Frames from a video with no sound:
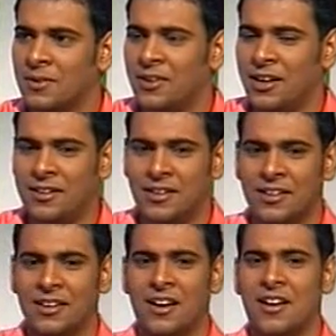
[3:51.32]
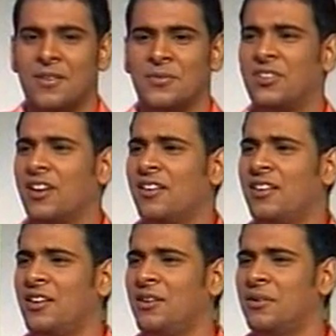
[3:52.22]
Right?
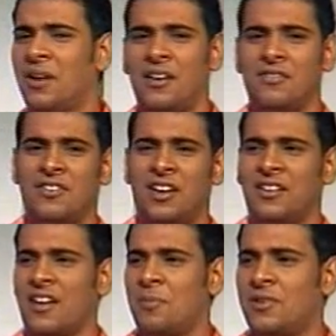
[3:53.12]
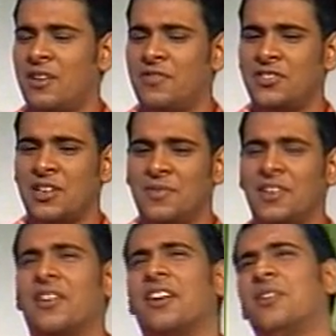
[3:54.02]
Suddenly you have like an appetite for
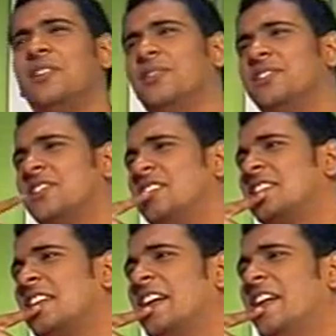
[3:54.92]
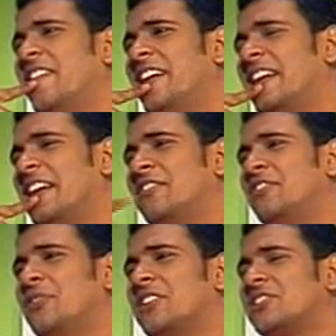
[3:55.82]
something, okay, you need to just decide, all right, I have a
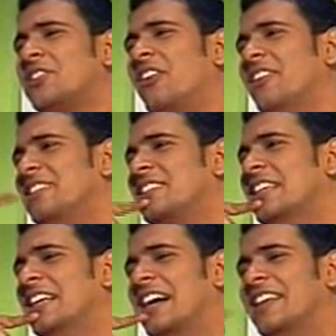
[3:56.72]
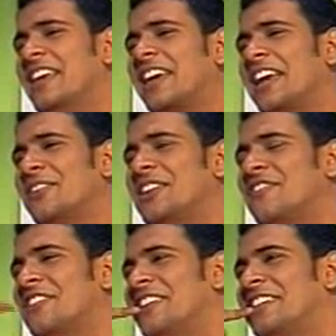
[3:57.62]
few restaurants, they cater
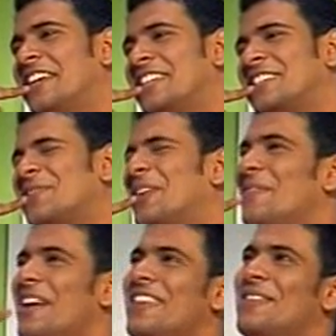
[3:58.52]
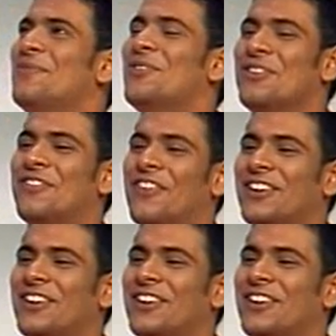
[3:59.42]
different tastes, what am I in the mood for